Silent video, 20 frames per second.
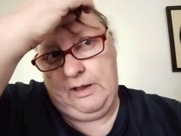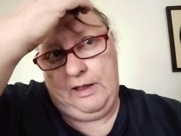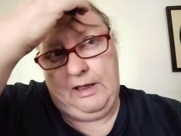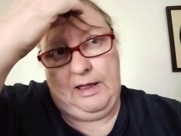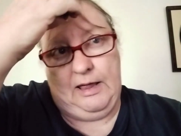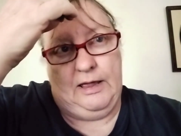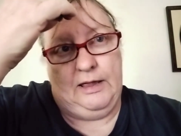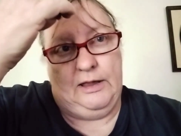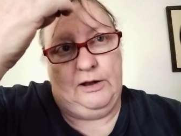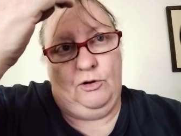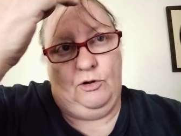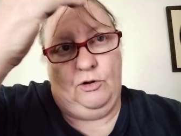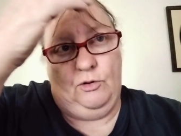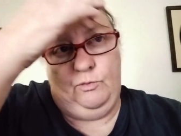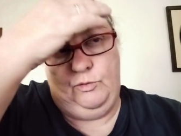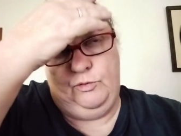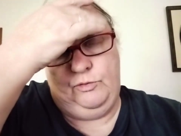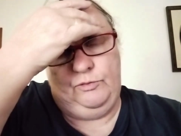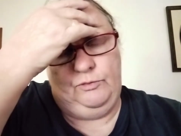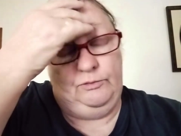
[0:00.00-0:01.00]
and I
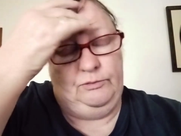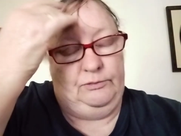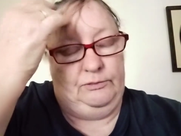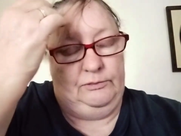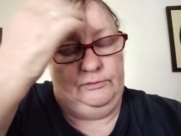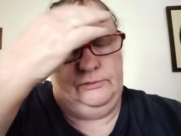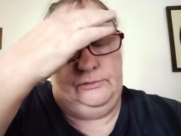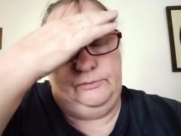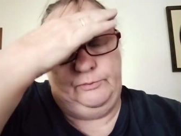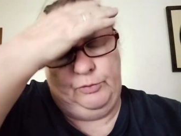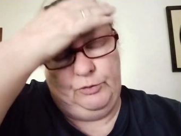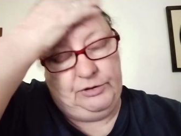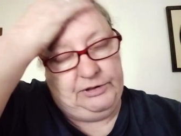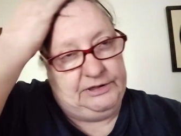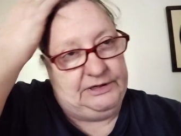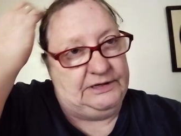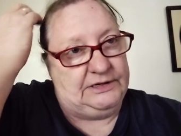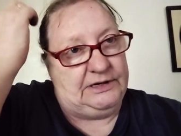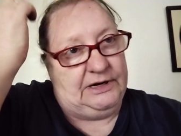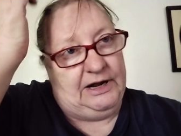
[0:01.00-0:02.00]
will put a
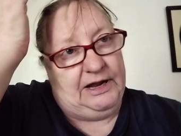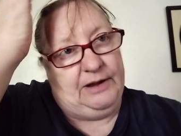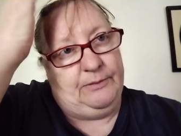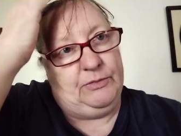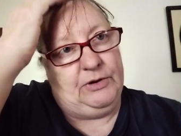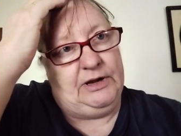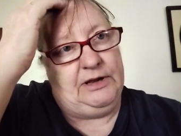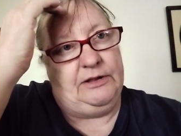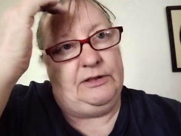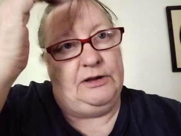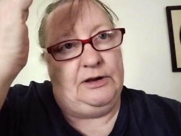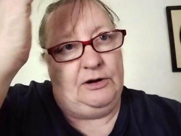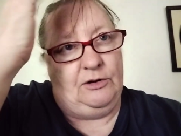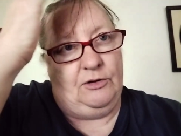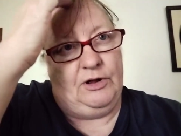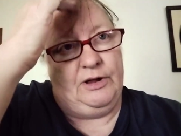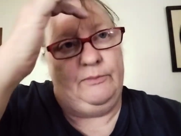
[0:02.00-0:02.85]
disclaimer in that I am